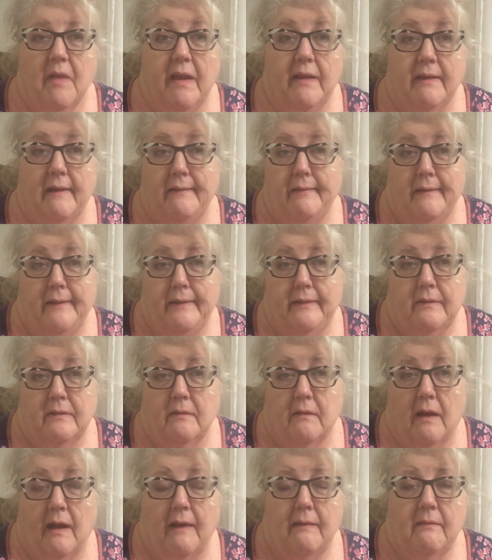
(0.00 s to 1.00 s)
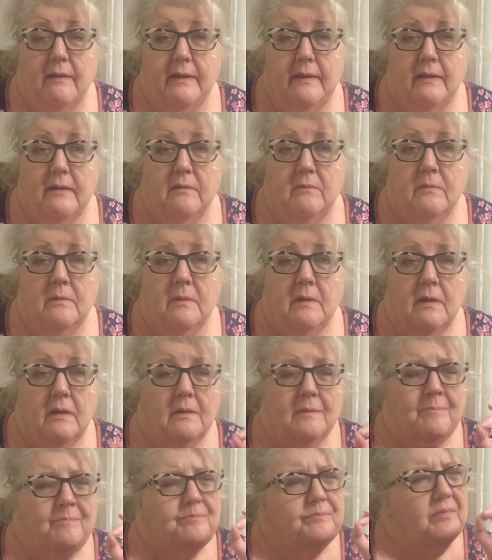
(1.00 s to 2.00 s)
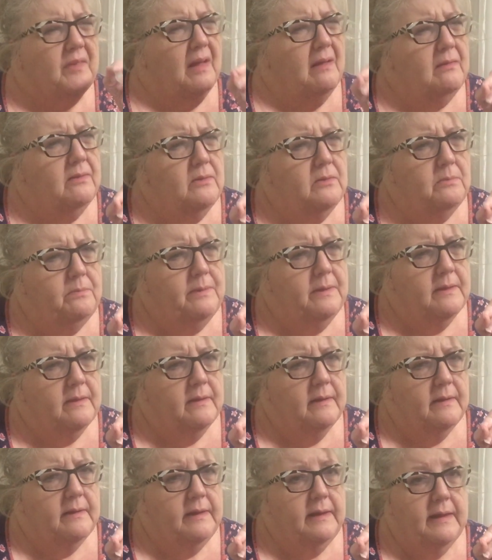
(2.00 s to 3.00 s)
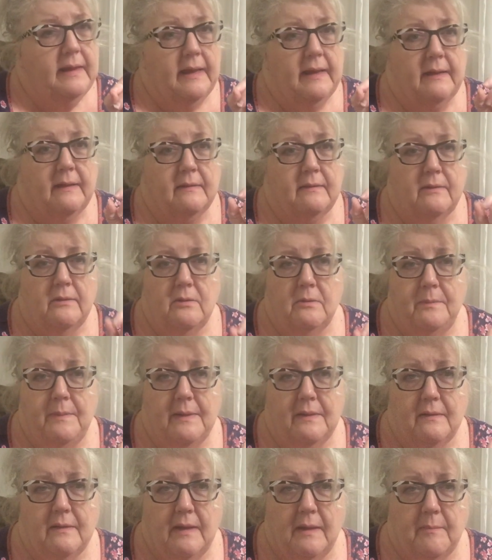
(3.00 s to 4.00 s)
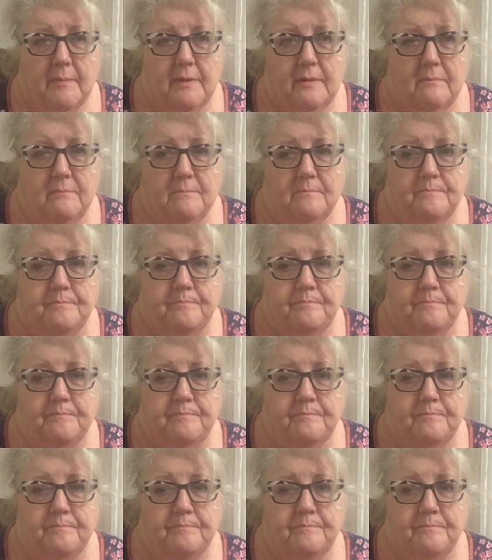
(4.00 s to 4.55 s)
And I like it. I like it. A little bit of honey and a little bit of lemon